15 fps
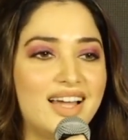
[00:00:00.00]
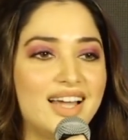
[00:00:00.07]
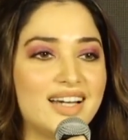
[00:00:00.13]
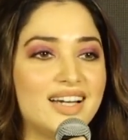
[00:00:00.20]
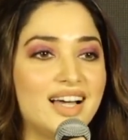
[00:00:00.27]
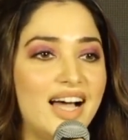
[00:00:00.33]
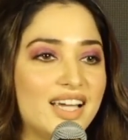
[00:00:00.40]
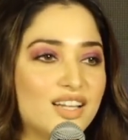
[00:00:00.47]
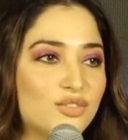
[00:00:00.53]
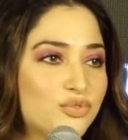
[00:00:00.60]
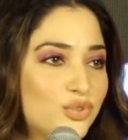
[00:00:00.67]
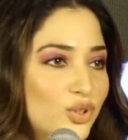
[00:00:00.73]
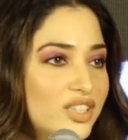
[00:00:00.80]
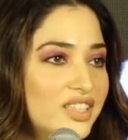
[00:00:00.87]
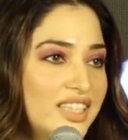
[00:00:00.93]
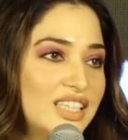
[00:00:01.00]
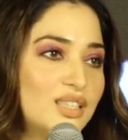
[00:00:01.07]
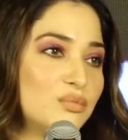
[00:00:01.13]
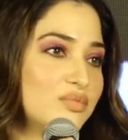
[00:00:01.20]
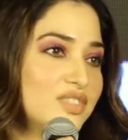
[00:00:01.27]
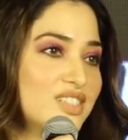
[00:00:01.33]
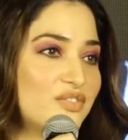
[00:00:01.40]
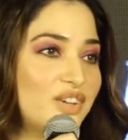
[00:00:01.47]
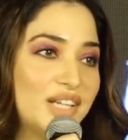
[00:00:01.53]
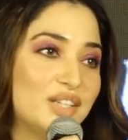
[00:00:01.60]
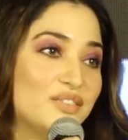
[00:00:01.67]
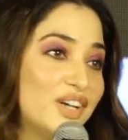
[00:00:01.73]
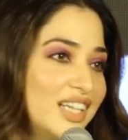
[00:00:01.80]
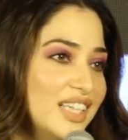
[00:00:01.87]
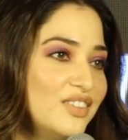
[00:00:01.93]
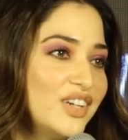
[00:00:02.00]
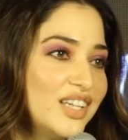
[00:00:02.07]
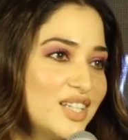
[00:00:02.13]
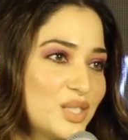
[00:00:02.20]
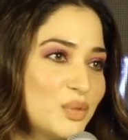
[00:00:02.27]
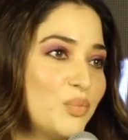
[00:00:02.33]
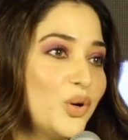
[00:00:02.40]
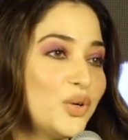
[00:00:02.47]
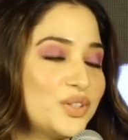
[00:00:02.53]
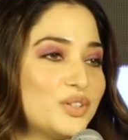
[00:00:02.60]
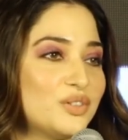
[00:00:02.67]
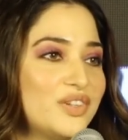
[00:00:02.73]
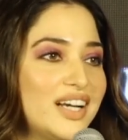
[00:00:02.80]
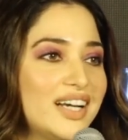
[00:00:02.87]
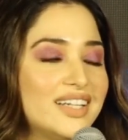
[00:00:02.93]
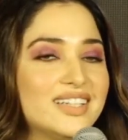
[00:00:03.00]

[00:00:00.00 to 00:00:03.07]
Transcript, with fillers: And our full team is very, very, very supportive.